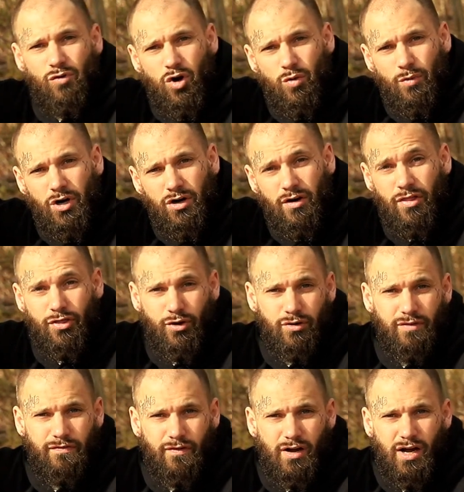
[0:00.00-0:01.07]
Roamer
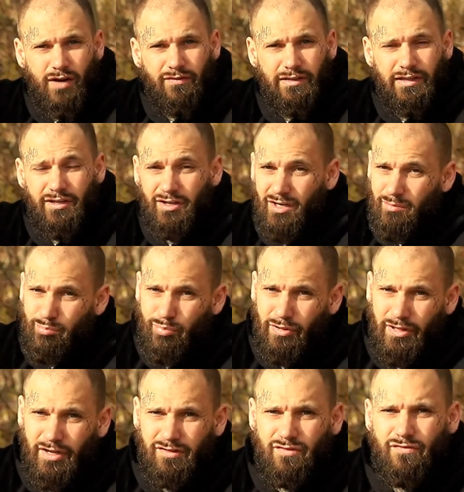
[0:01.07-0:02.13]
35 liter
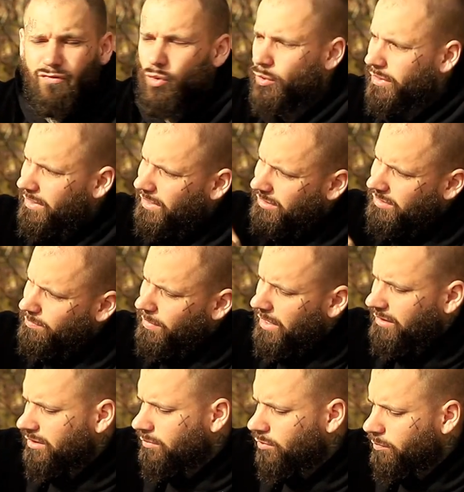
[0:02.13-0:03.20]
plus 40
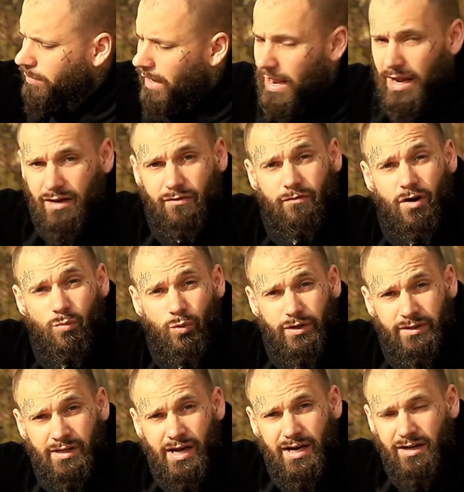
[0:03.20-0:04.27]
expandable pack from
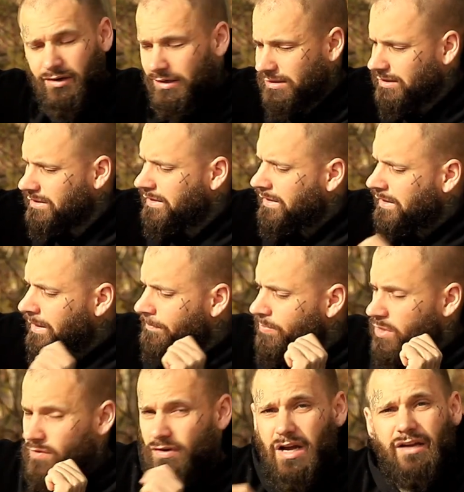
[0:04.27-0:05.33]
Onetigris.
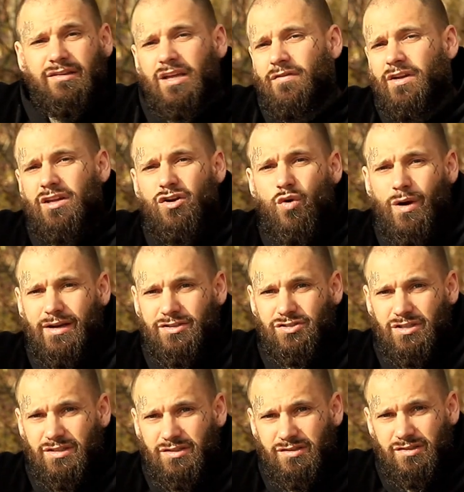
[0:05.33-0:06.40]
If you guys have any
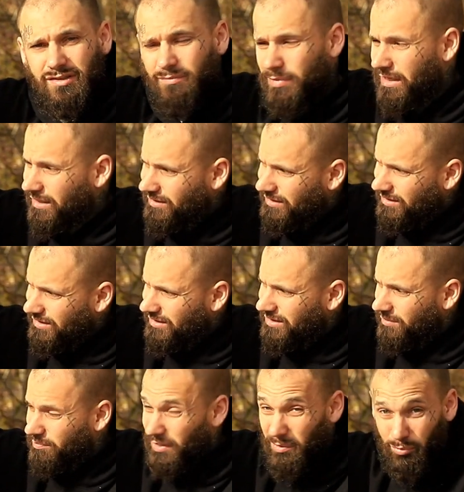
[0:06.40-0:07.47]
questions, because this is
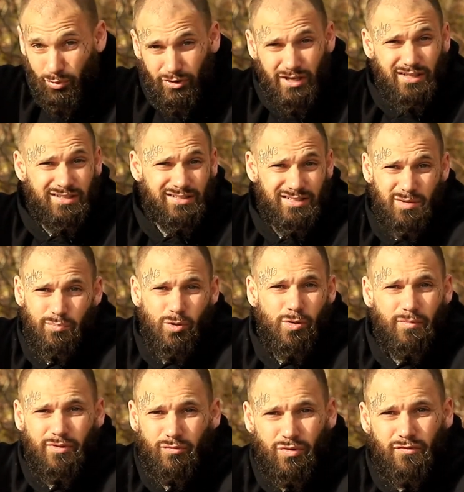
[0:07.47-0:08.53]
a pretty
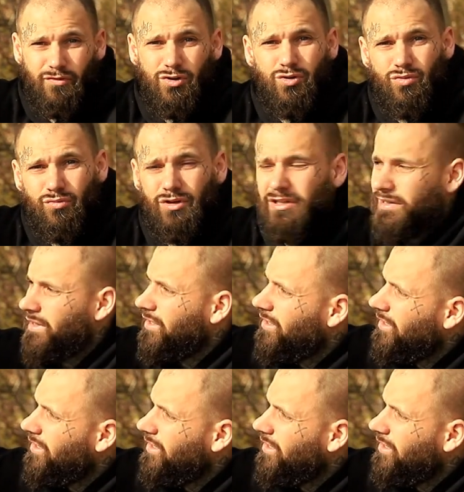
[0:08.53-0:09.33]
simple review, really.